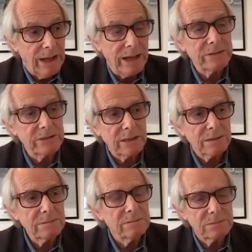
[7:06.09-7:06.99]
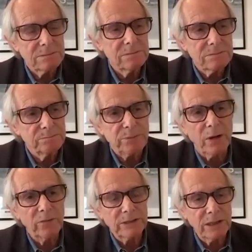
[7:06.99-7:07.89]
housing,
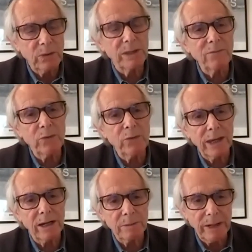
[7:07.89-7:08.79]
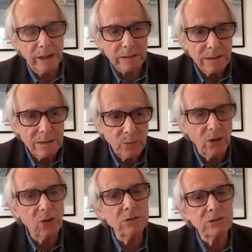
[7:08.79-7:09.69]
poverty, whatever we care about,
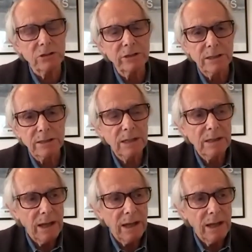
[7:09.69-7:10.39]
we all join it.